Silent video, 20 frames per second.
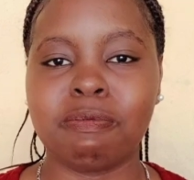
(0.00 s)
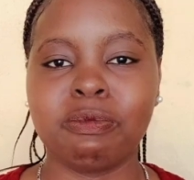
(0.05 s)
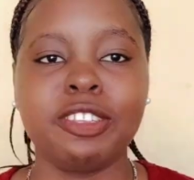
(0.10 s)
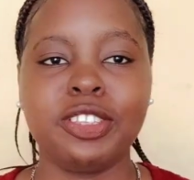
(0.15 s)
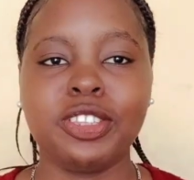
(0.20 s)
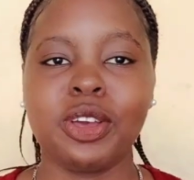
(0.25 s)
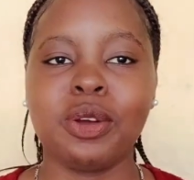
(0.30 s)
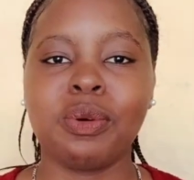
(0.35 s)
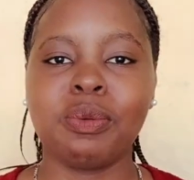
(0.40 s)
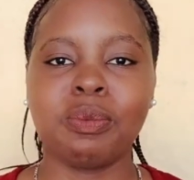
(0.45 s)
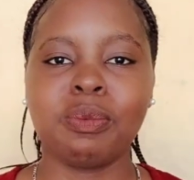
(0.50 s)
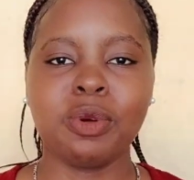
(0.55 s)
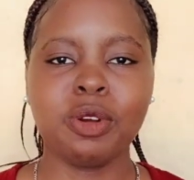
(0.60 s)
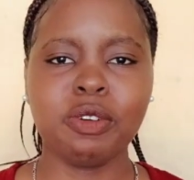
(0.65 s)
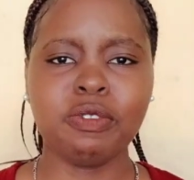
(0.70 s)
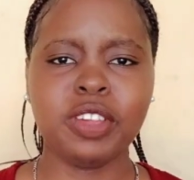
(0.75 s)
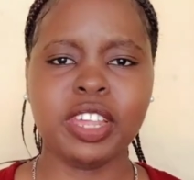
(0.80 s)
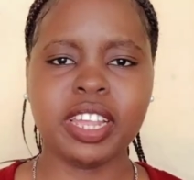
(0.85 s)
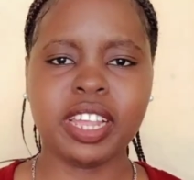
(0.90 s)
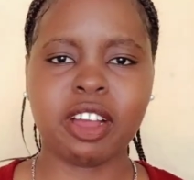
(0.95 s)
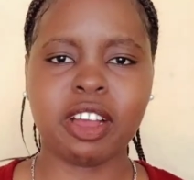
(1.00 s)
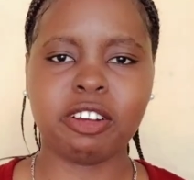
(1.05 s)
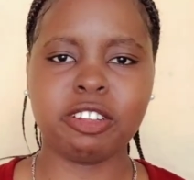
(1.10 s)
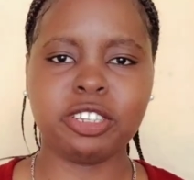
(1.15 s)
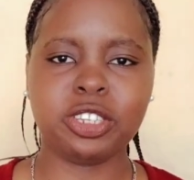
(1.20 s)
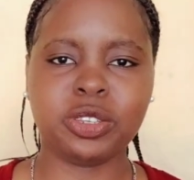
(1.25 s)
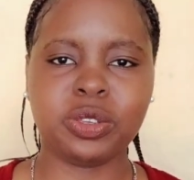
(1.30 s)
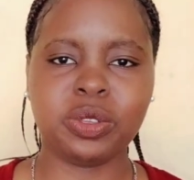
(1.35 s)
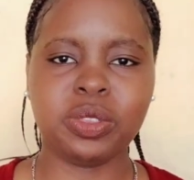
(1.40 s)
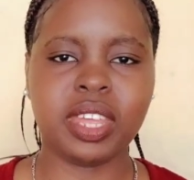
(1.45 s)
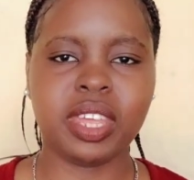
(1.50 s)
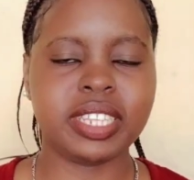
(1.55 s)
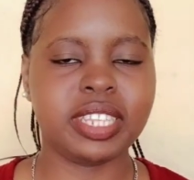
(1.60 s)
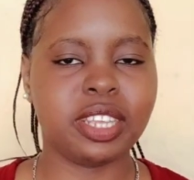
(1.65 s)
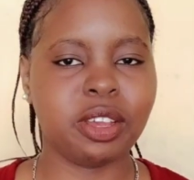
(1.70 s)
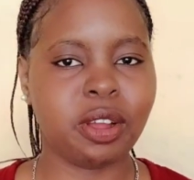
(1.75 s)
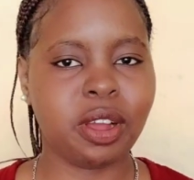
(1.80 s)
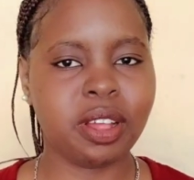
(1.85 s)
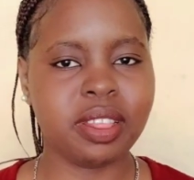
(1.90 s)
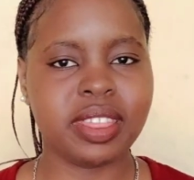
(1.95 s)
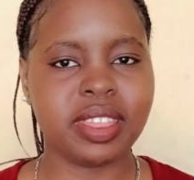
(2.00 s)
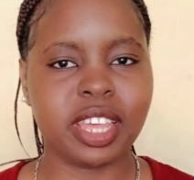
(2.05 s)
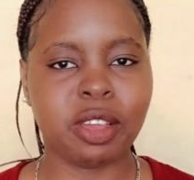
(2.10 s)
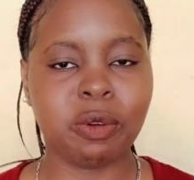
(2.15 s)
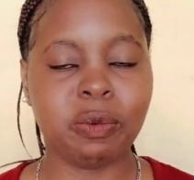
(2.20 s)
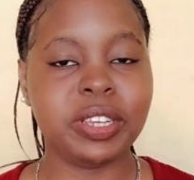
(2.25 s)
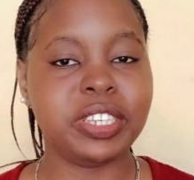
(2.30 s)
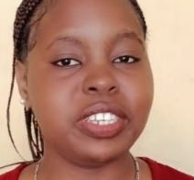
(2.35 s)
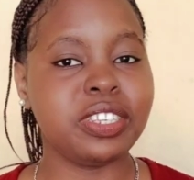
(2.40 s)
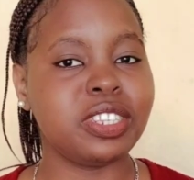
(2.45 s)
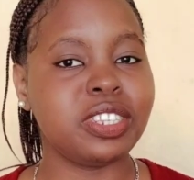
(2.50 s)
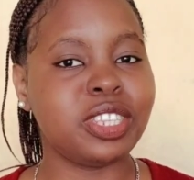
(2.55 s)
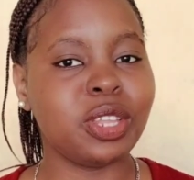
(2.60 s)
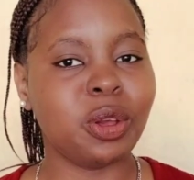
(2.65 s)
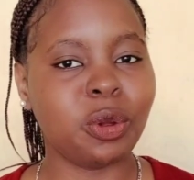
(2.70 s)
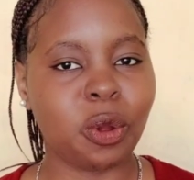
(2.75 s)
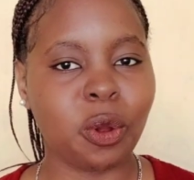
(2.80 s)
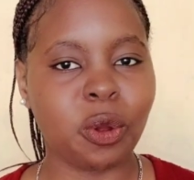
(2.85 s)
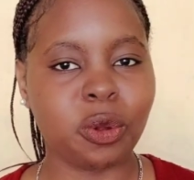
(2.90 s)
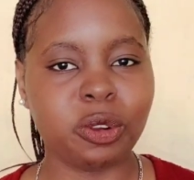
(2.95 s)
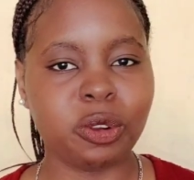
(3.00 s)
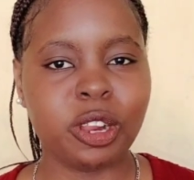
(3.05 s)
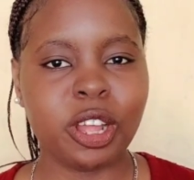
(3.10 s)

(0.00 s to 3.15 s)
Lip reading: So moving on to the second thing, which is the goal.